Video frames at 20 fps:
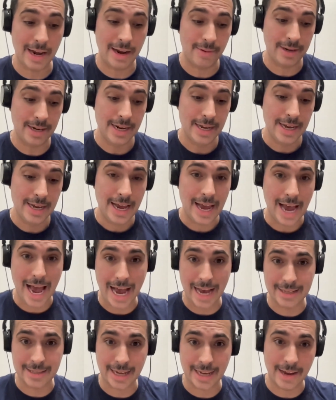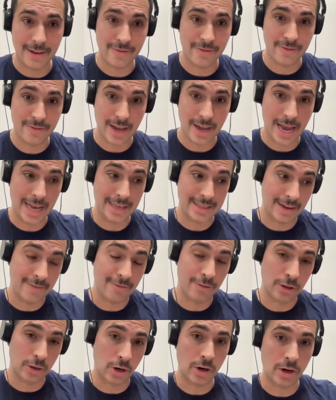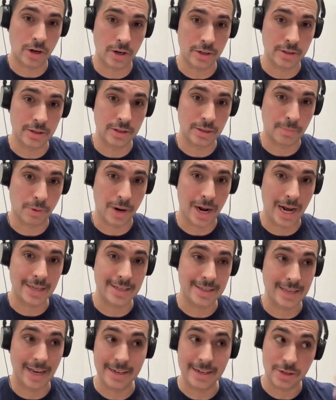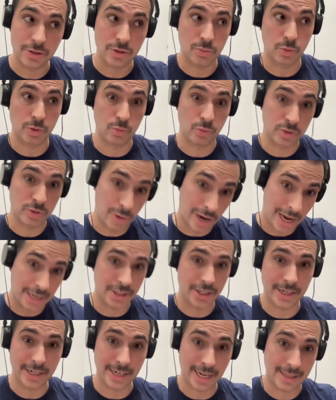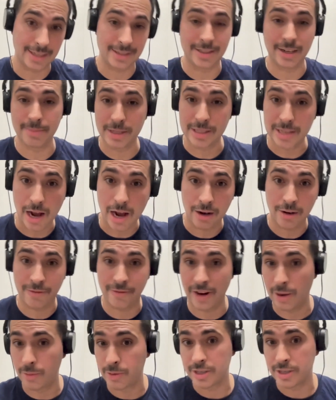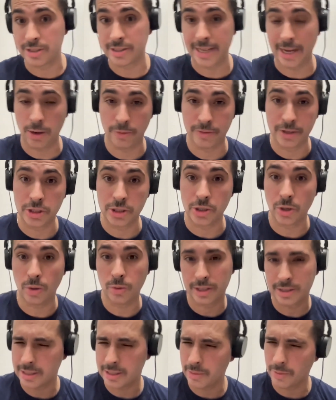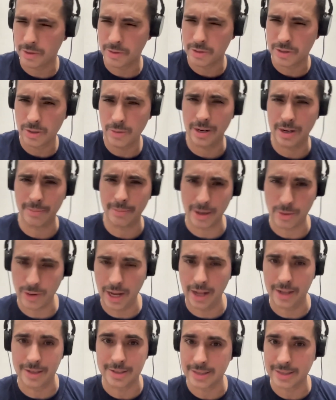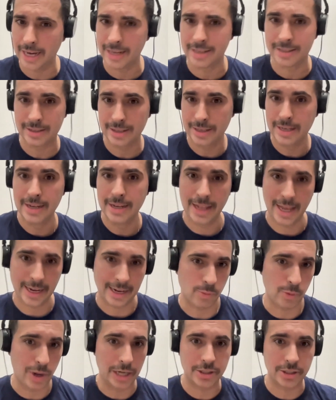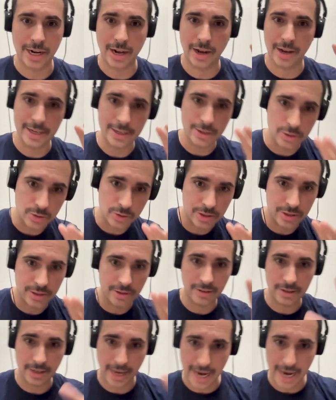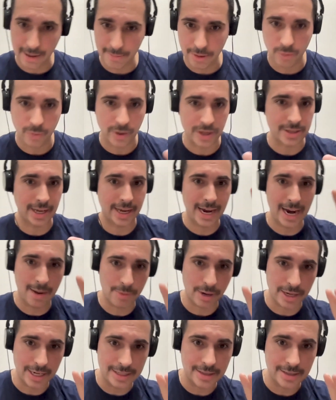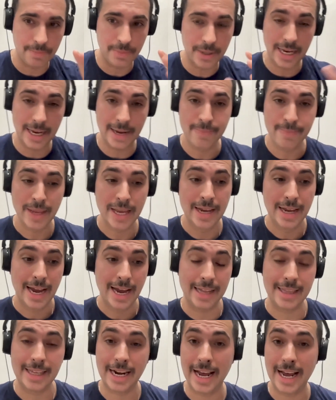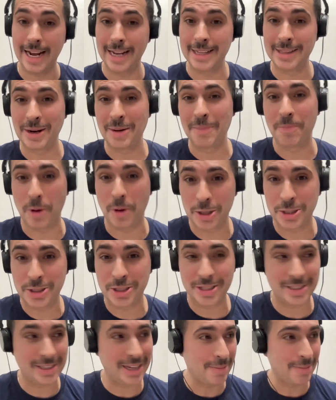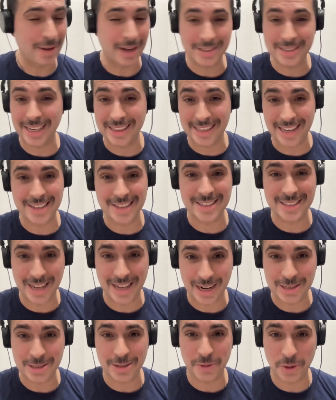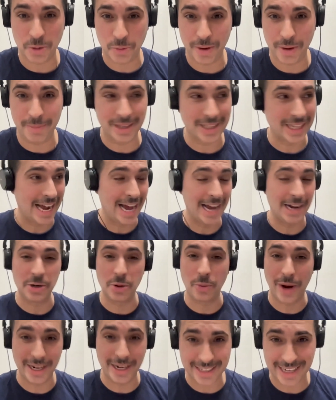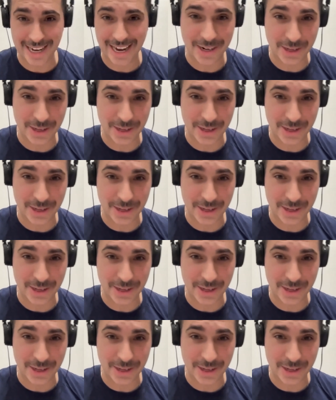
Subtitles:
then as I've learned the process, I just was watching like the cinematographer. I would just stand over his shoulder and see what he was doing. I'm like, wow, this guy's like watching how he uses the camera, where the camera needs to be. And then I ended up purchasing about $10,000 of equipment that I had no idea how to